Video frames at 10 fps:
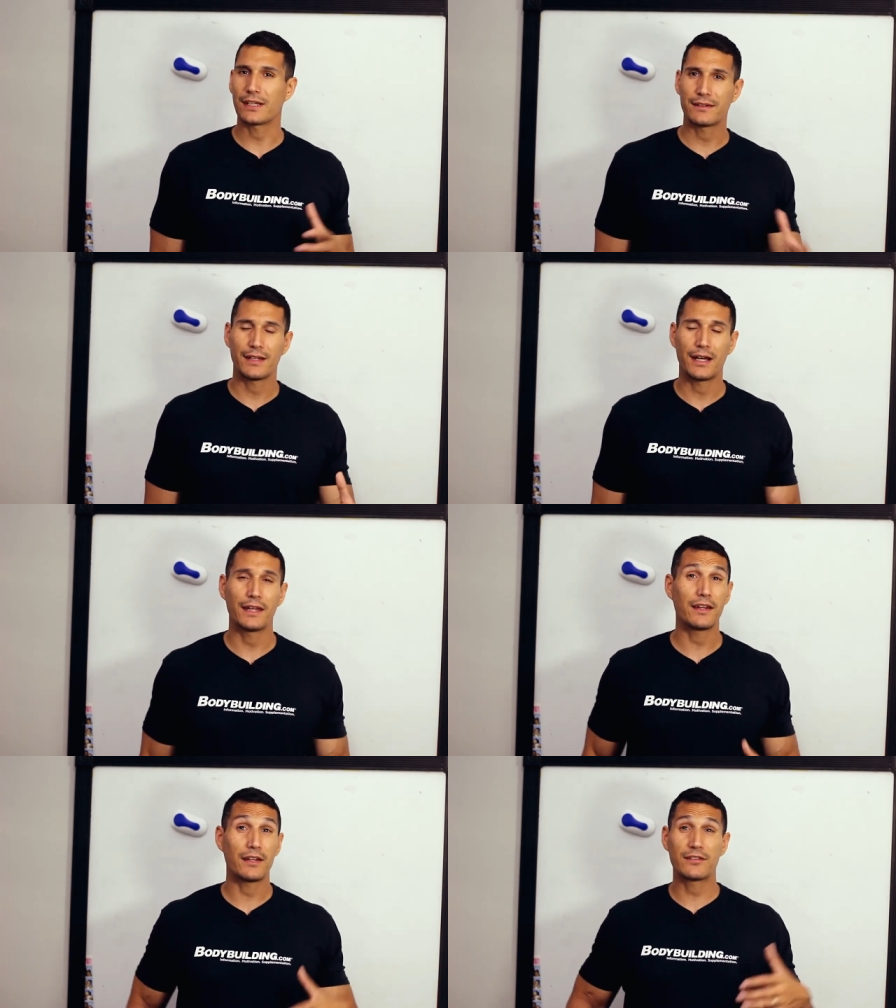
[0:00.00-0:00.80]
It's not,
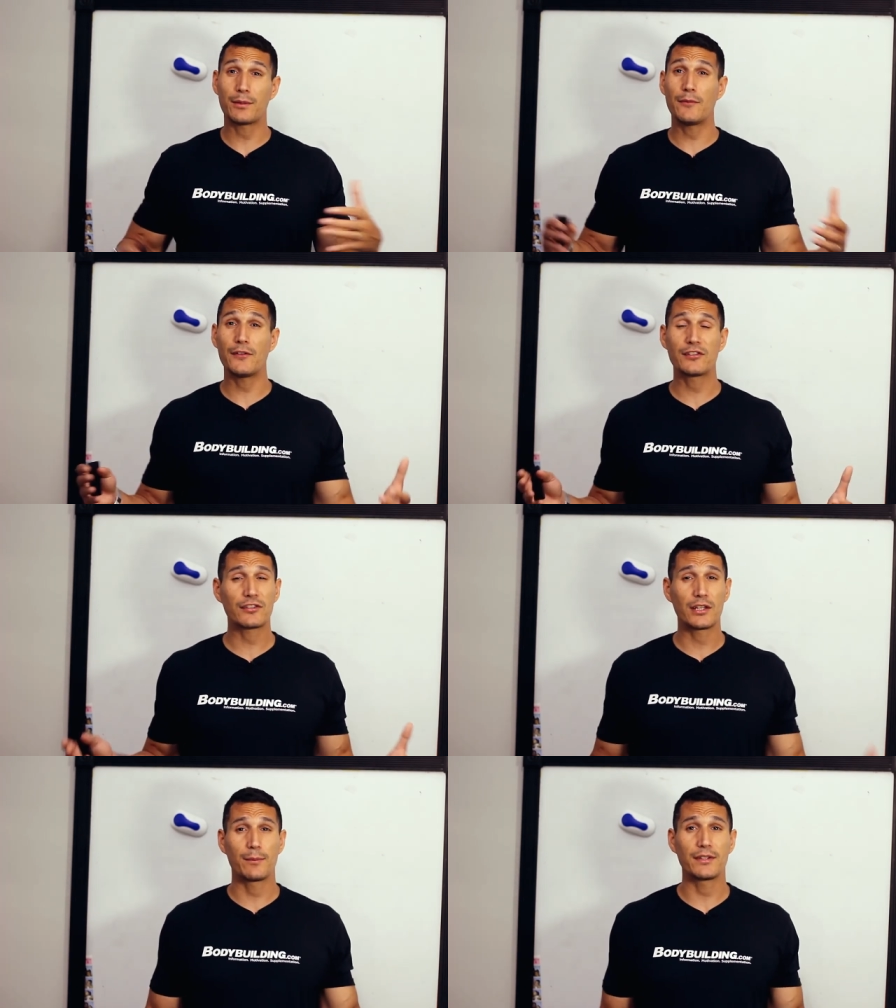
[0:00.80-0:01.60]
and, and some of it's
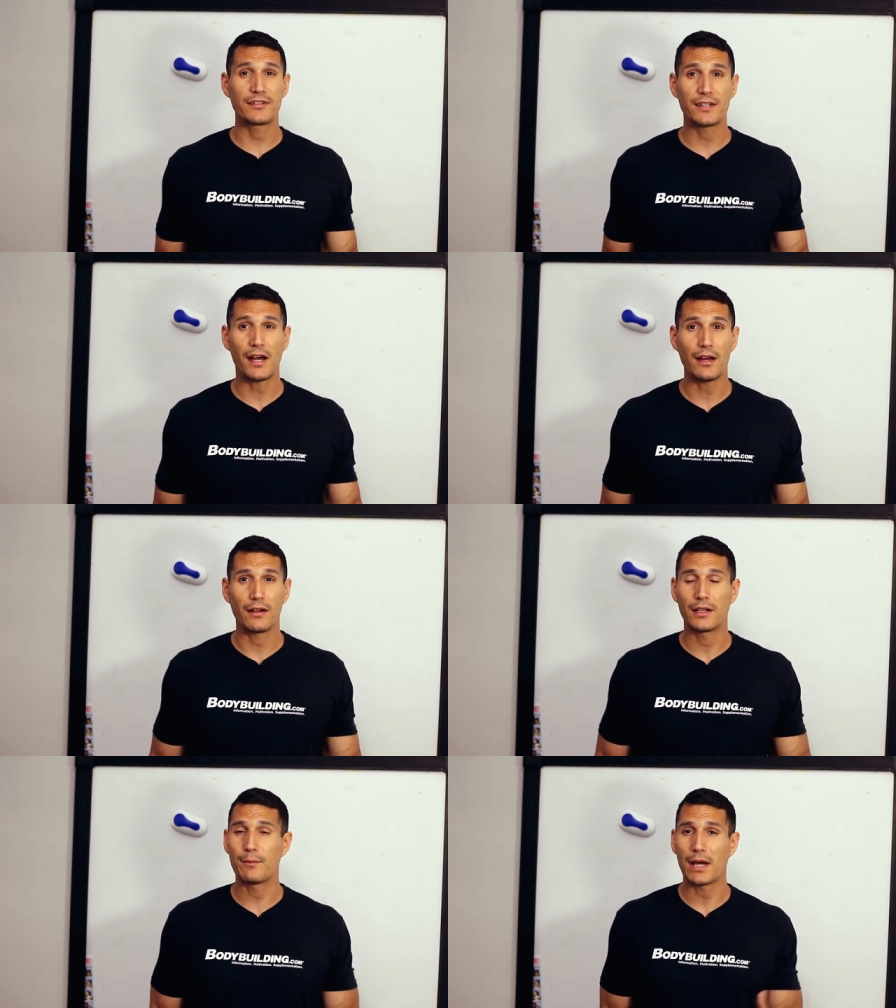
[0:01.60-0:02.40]
just gonna be
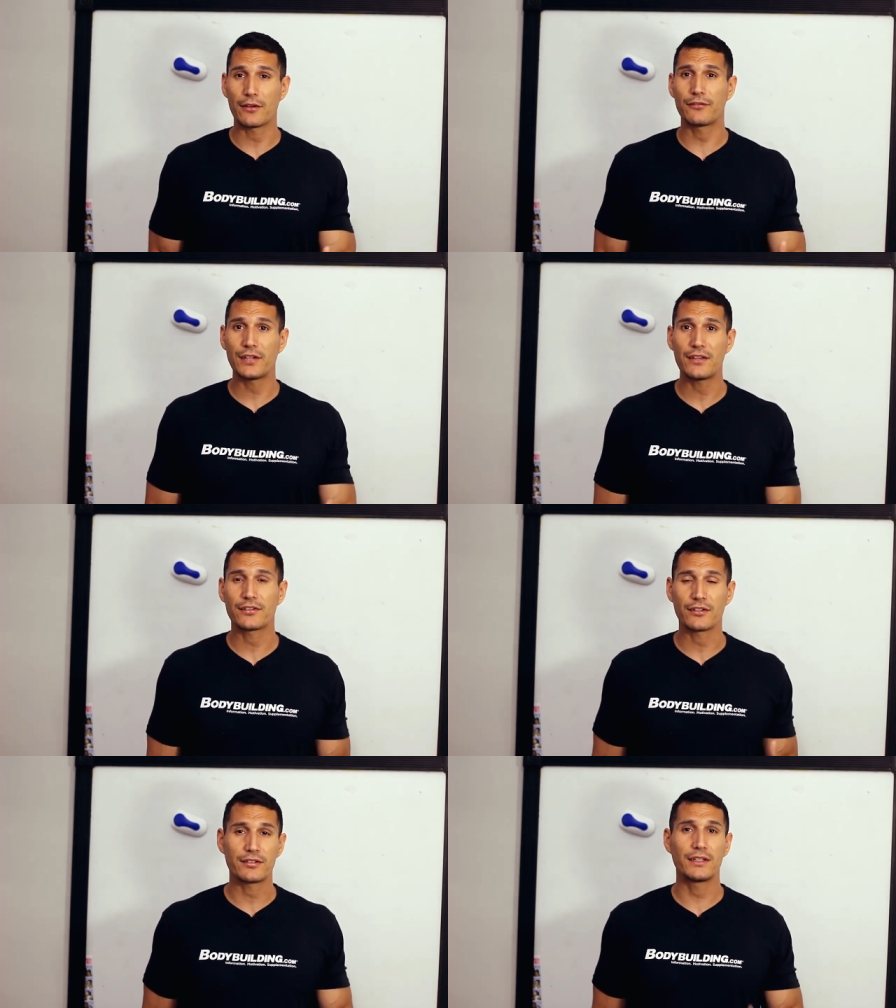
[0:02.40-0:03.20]
style and a matter of
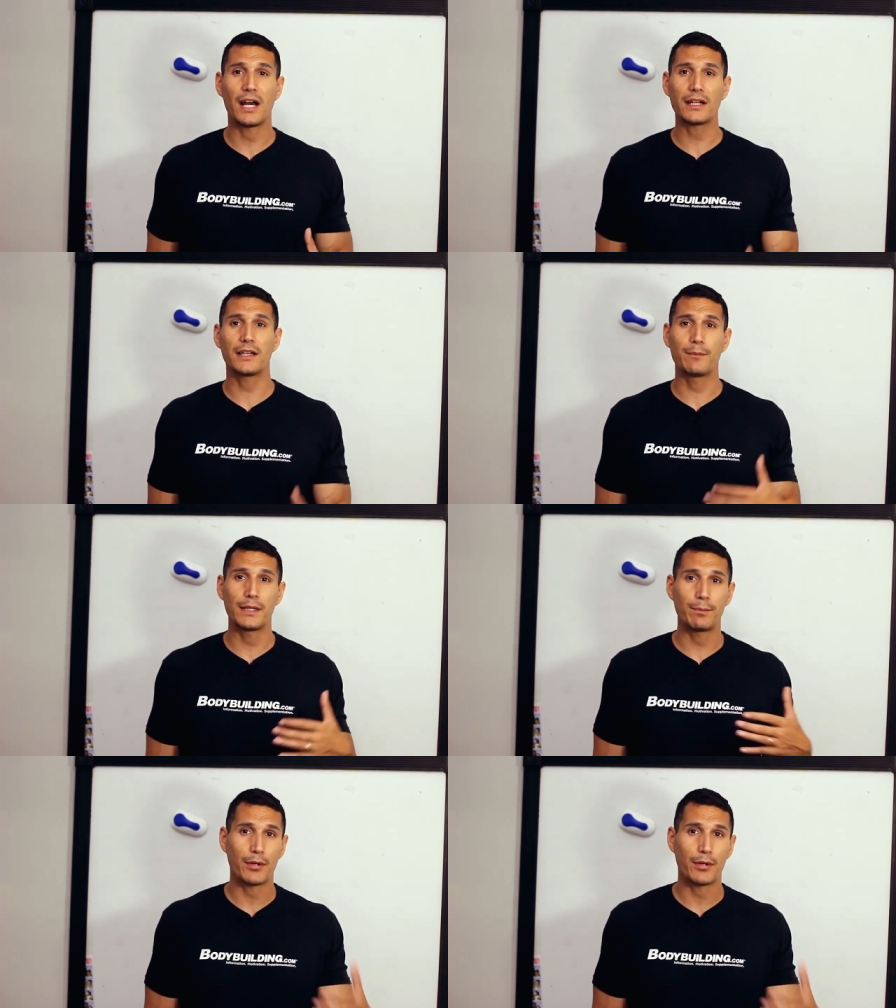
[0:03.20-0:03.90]
taste. There's not gonna be